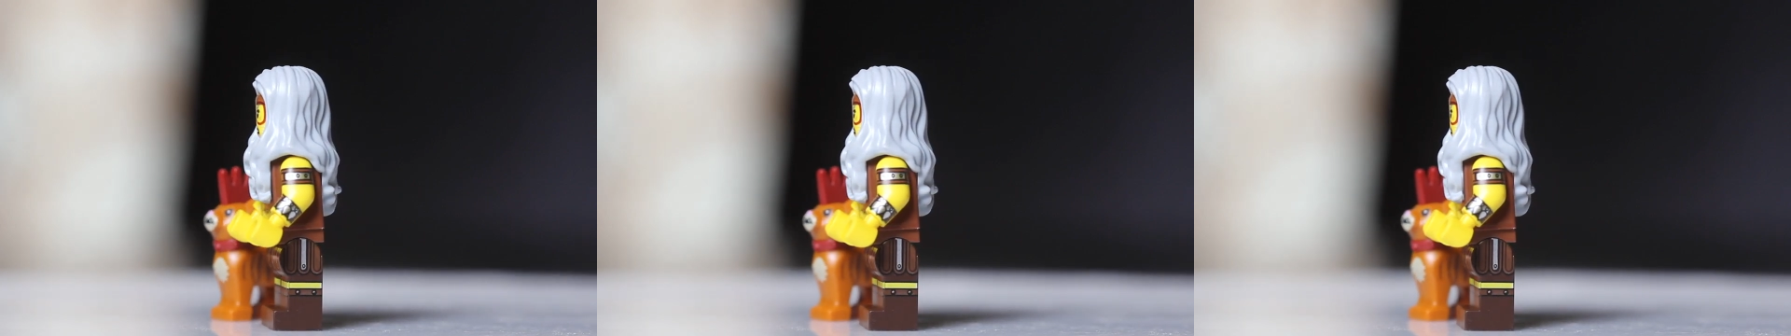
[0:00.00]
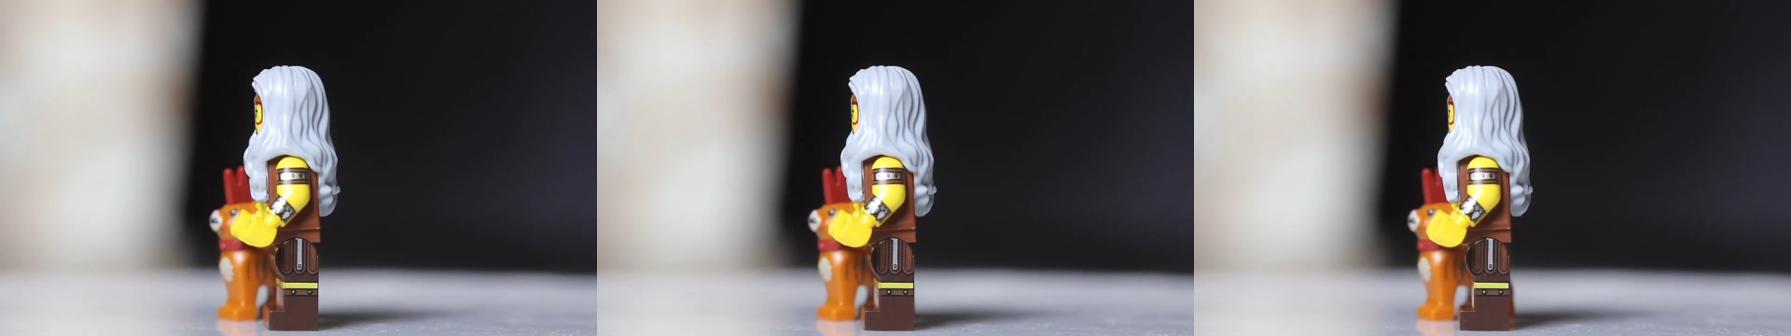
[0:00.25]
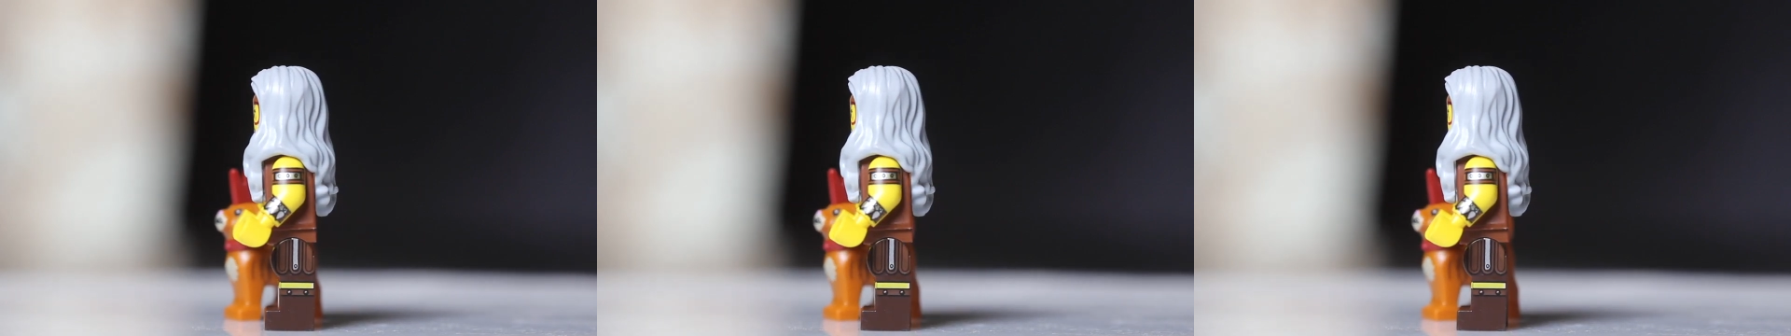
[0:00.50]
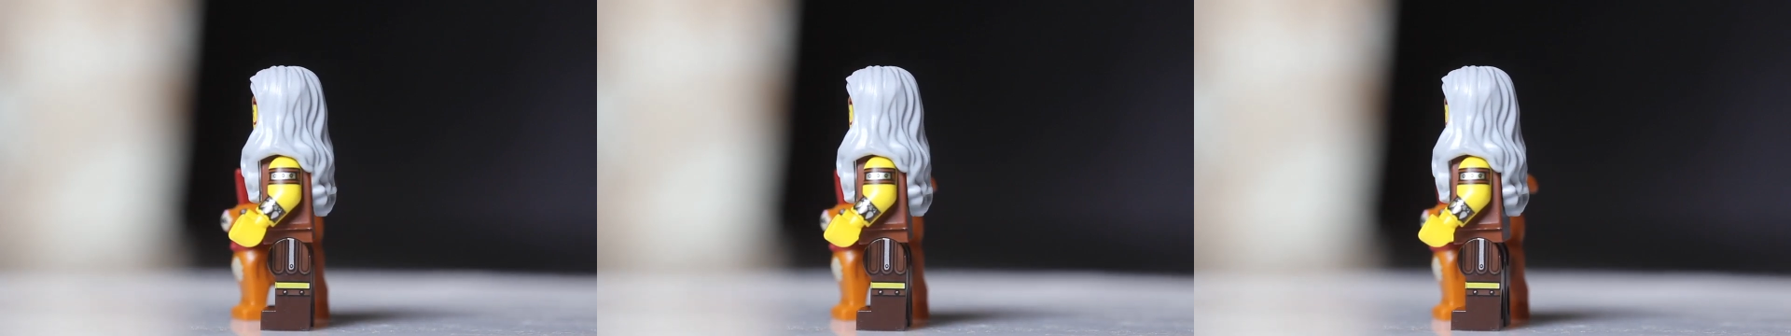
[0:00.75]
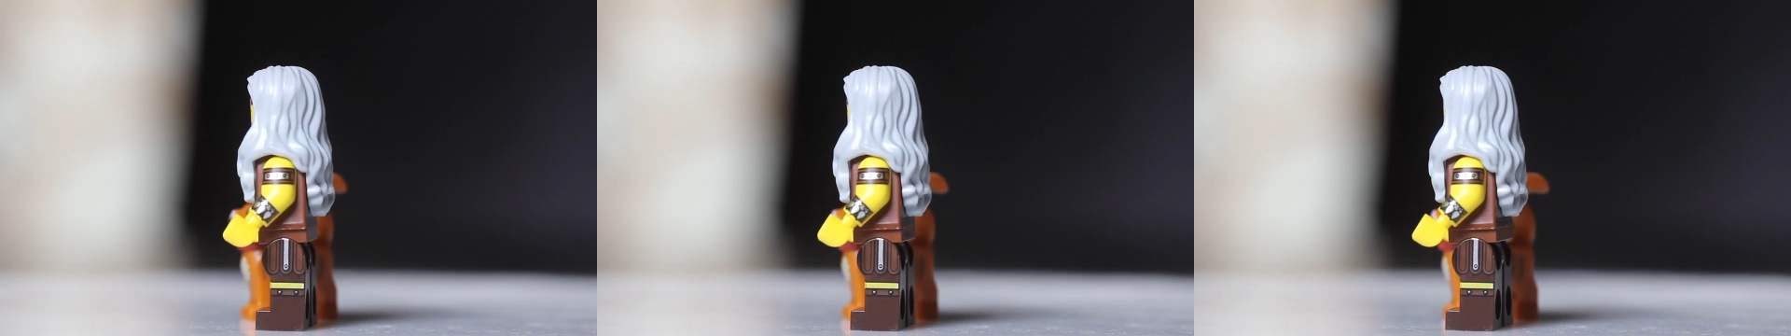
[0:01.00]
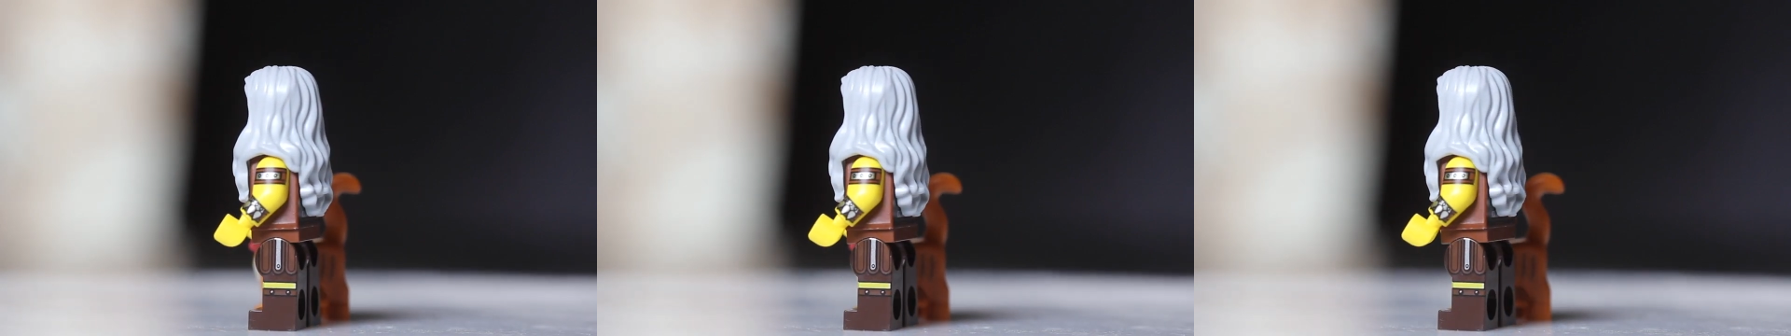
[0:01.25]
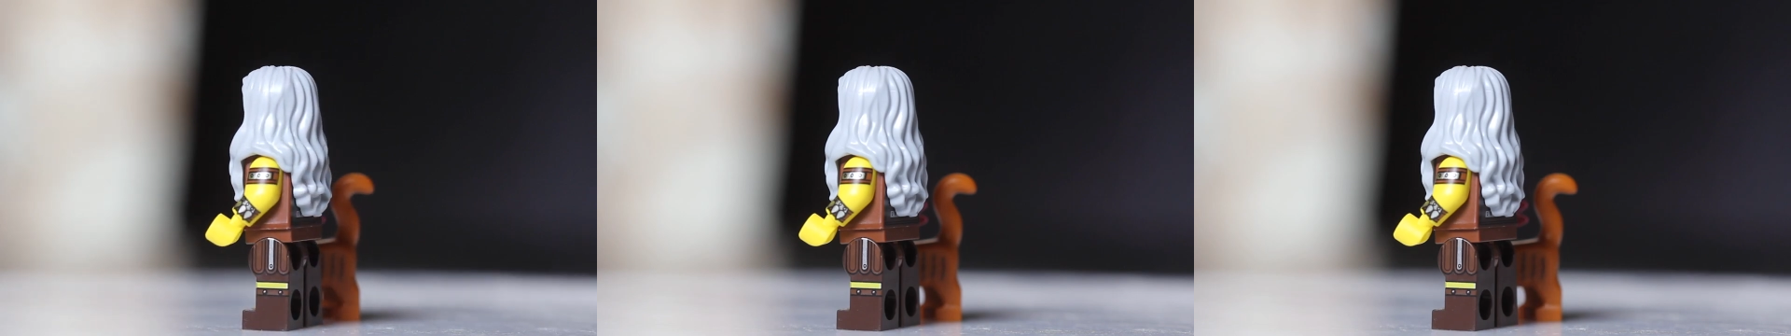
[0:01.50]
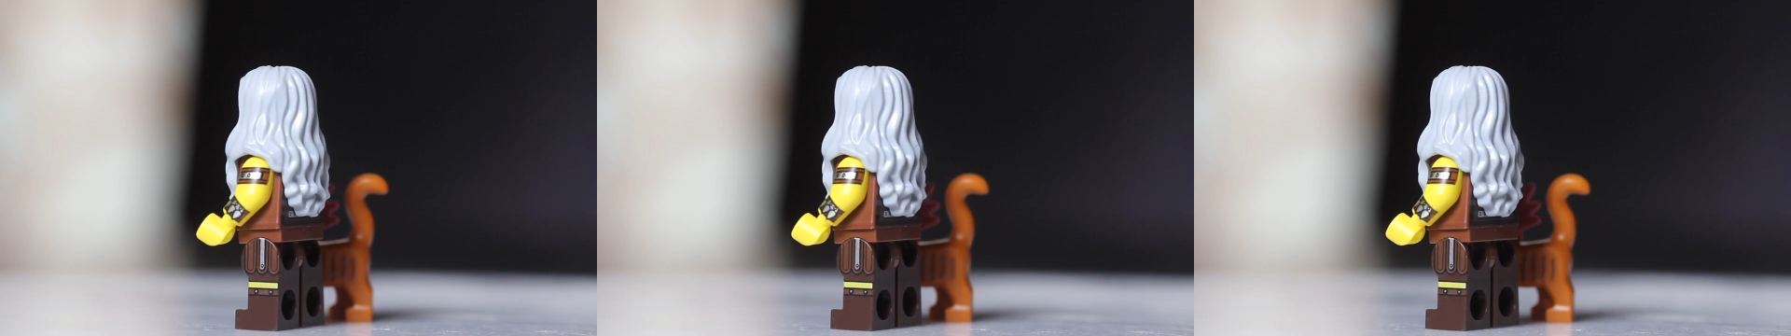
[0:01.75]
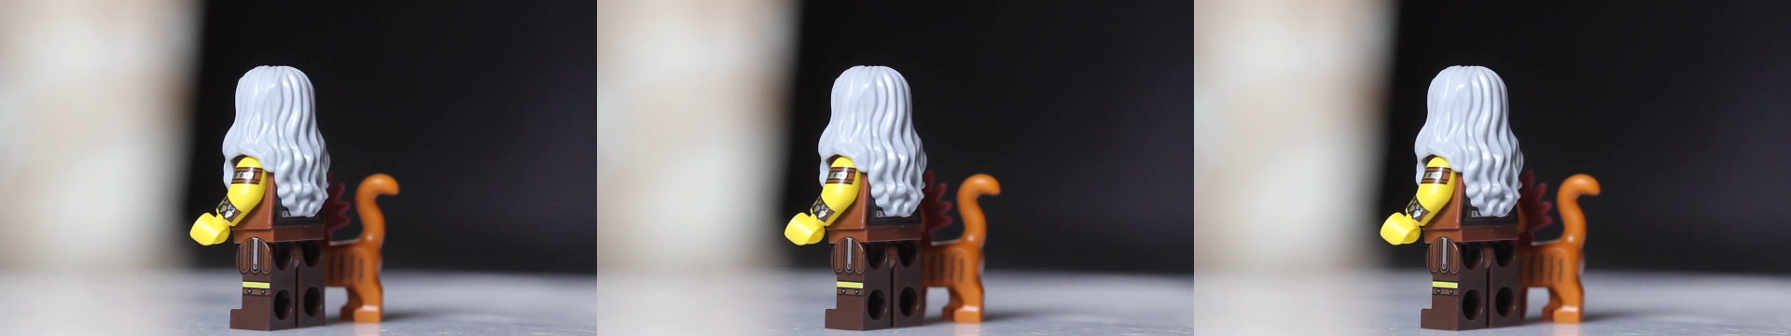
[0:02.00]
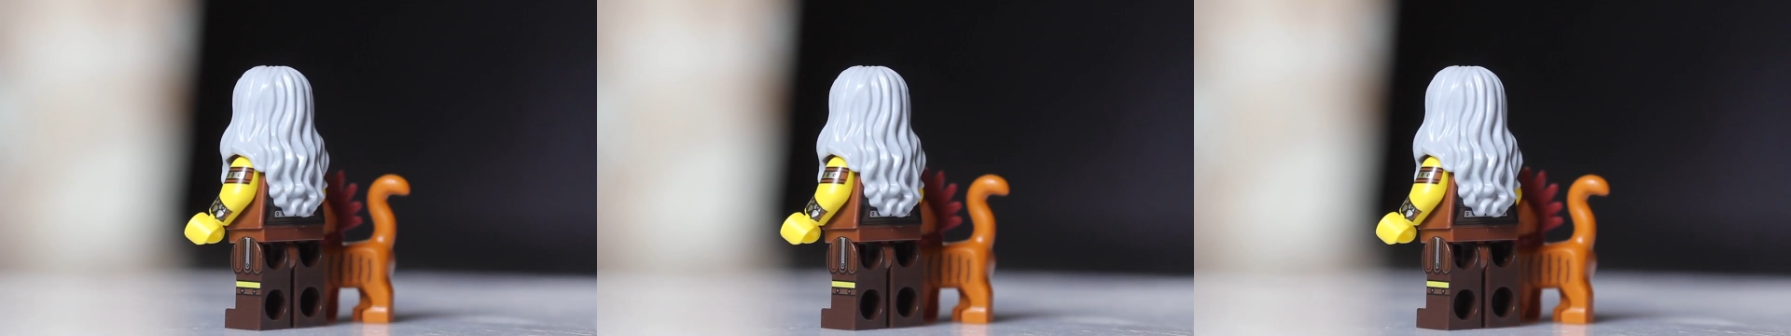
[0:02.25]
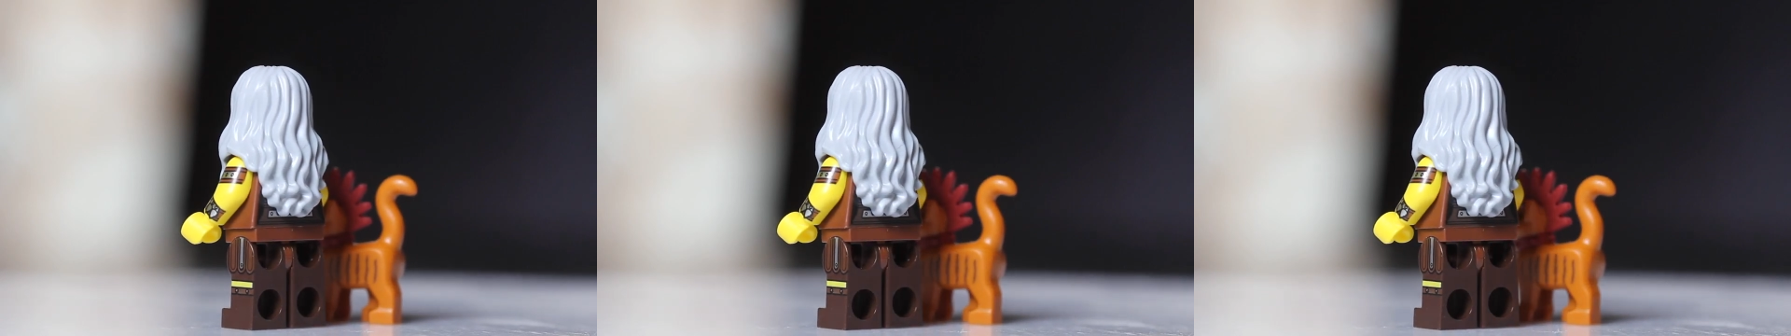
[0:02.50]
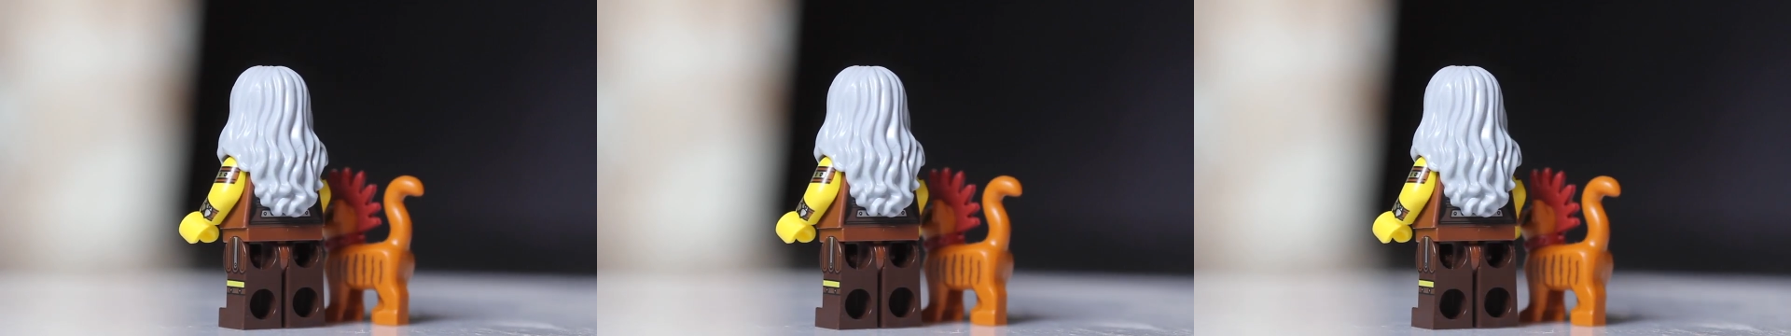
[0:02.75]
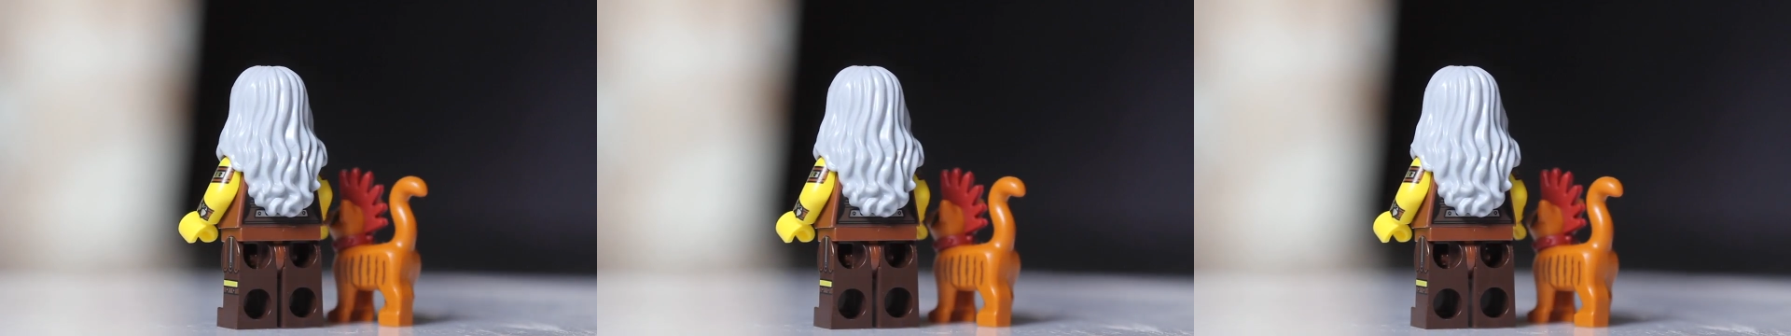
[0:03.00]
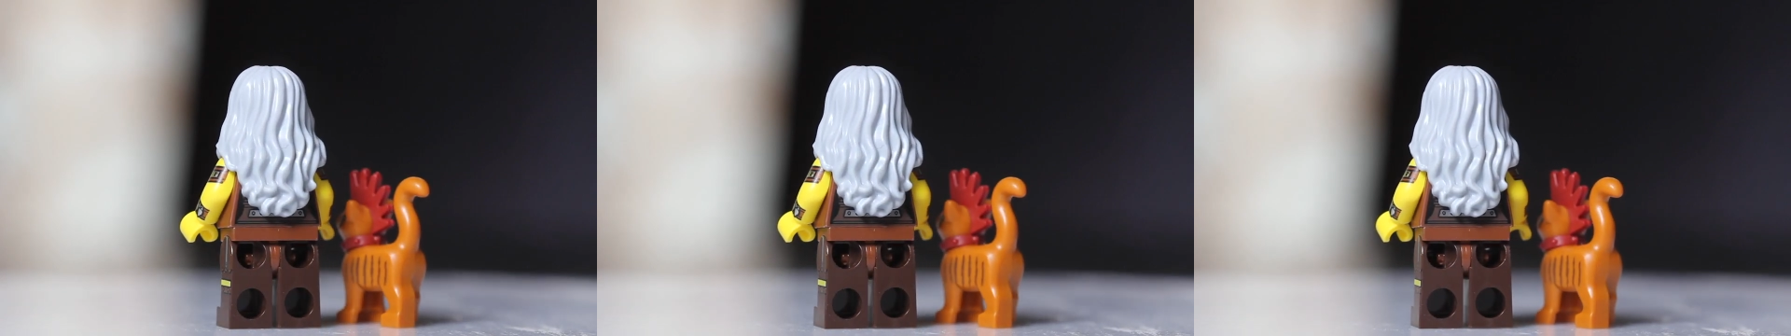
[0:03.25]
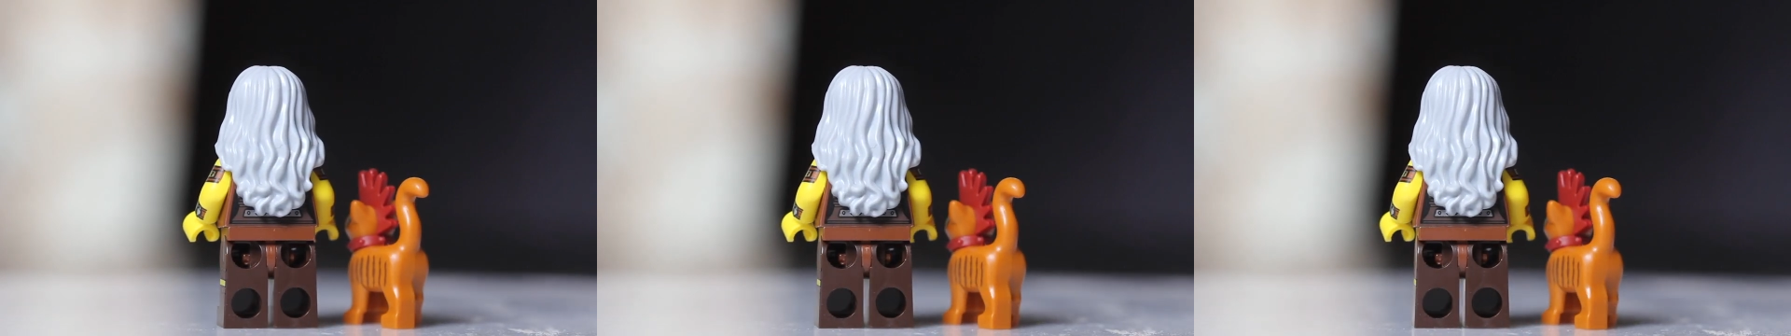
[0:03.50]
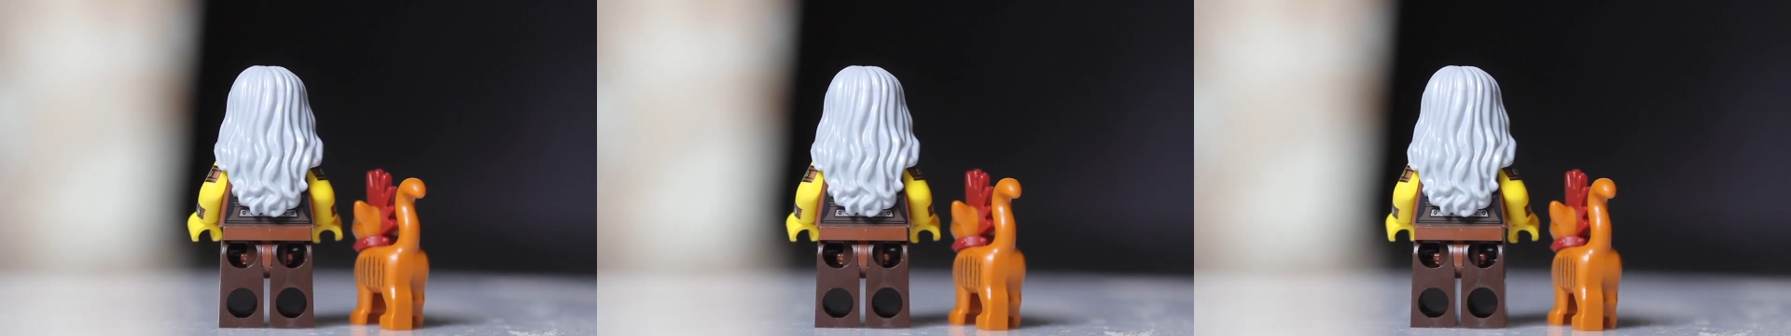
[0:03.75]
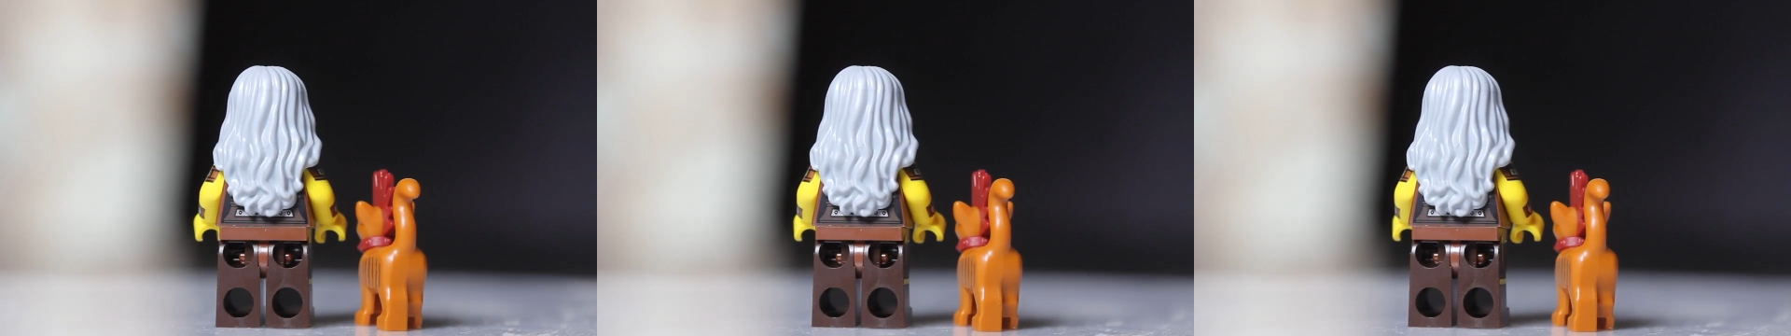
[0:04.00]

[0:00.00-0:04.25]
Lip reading: (no speaker visible)